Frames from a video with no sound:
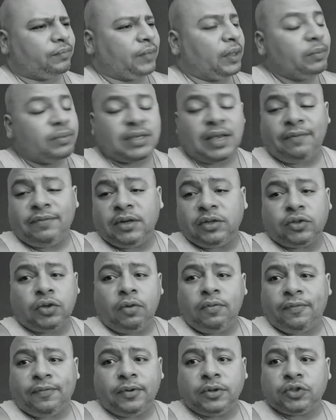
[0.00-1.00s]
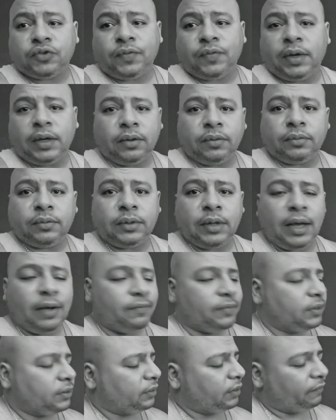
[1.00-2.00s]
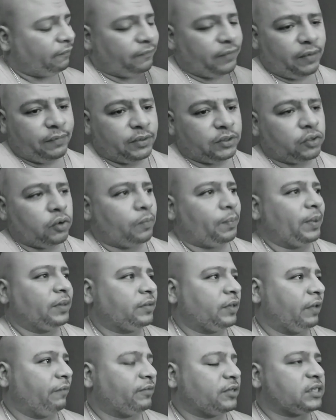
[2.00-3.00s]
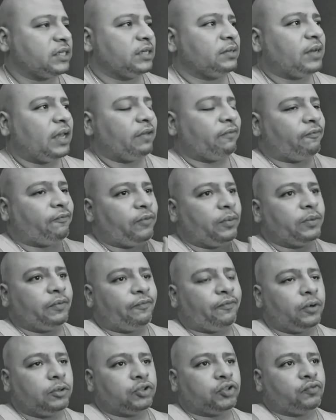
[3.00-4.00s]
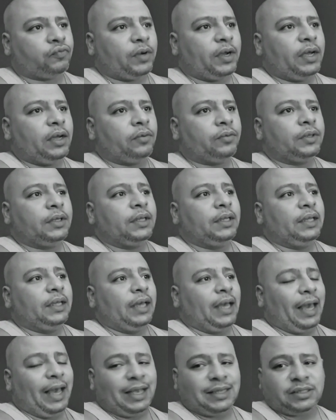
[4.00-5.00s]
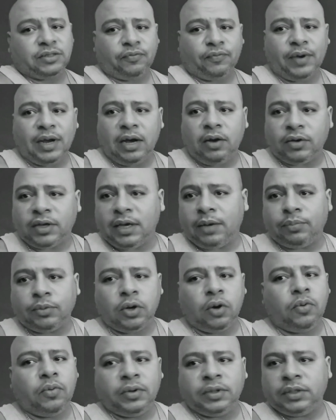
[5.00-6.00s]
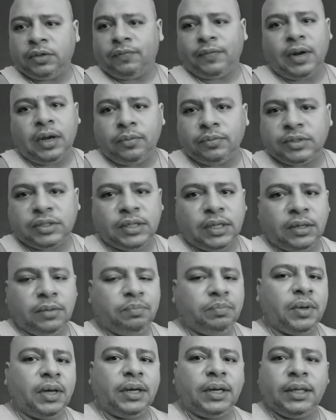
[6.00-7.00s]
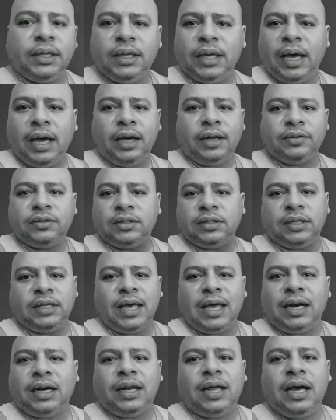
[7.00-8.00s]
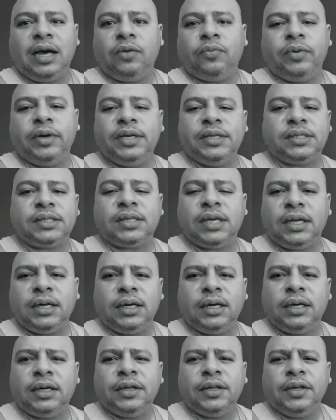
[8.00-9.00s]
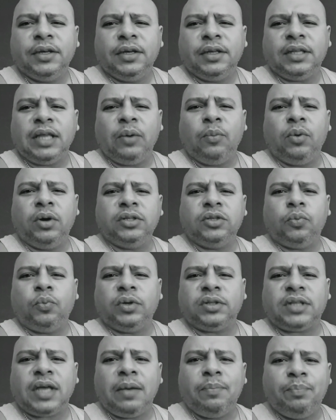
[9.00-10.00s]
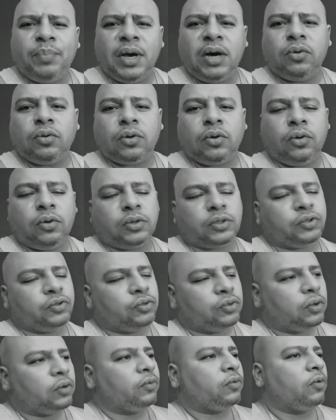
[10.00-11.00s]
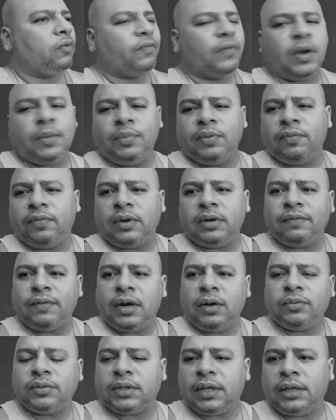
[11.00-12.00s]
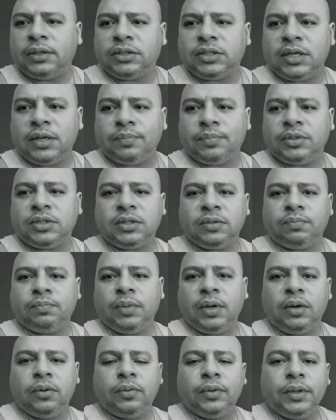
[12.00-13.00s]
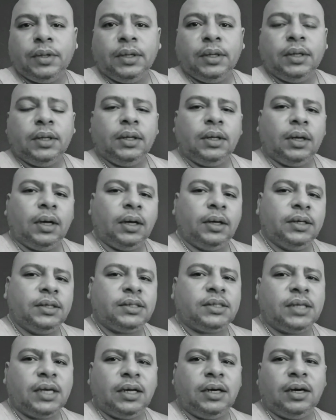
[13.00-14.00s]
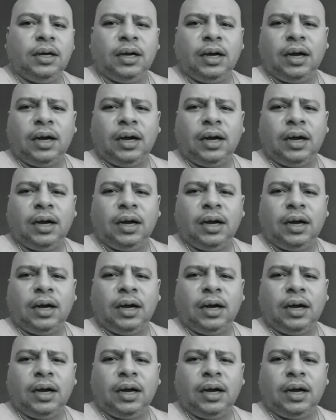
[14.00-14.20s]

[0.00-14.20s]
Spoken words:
he was having a dope first round, having a very dope. It seemed like from the first round, as the round kept going, the round was getting better. He had a line where he said, "They wonder what that belt cost." You know, O-Red be running around with that championship belt. He said,